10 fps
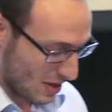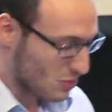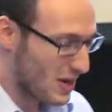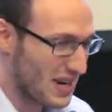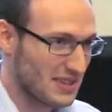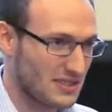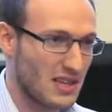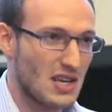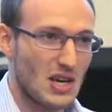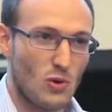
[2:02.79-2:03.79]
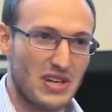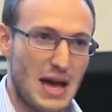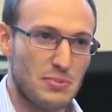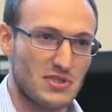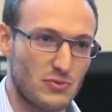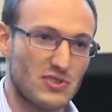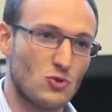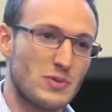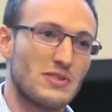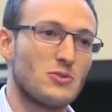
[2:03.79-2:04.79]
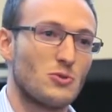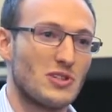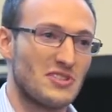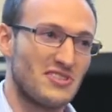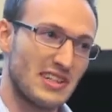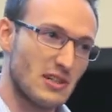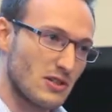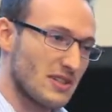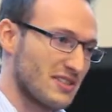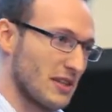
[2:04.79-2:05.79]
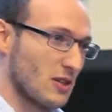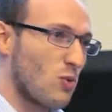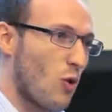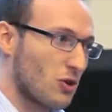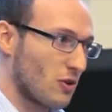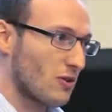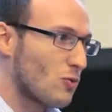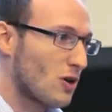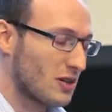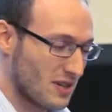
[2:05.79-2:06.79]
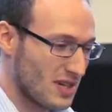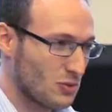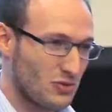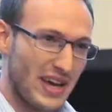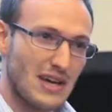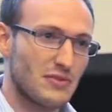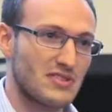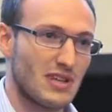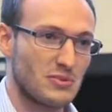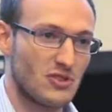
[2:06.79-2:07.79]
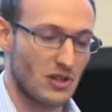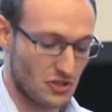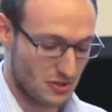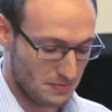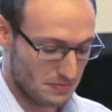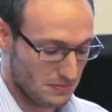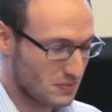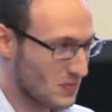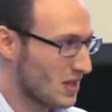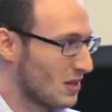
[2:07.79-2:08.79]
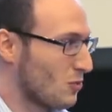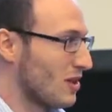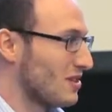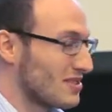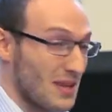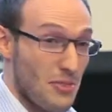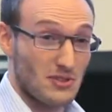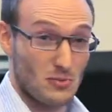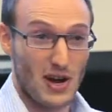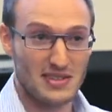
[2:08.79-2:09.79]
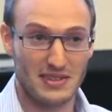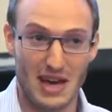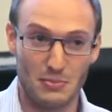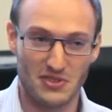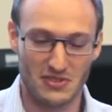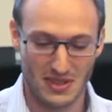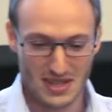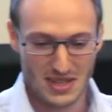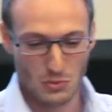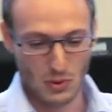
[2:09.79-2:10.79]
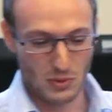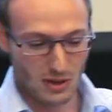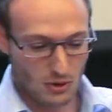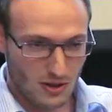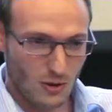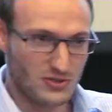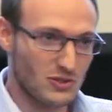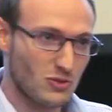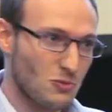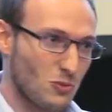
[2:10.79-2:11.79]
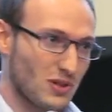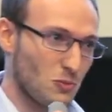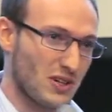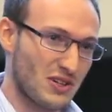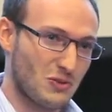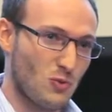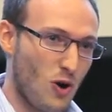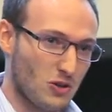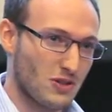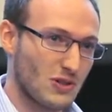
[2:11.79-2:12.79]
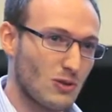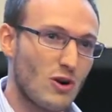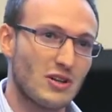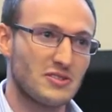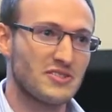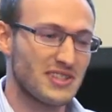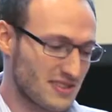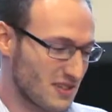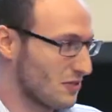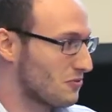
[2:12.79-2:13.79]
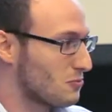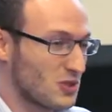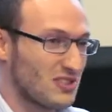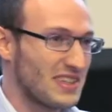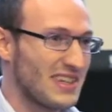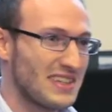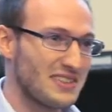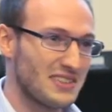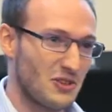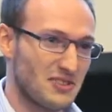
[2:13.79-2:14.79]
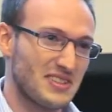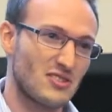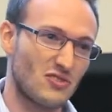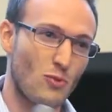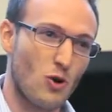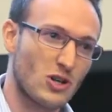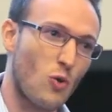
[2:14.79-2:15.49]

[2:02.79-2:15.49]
And now you might ask, what happens if we zoom into a single quark or gluon? Do they have a substructure? Well, something surprising happens. When we look closer to what a quark or gluon consists of, we see that it consists of more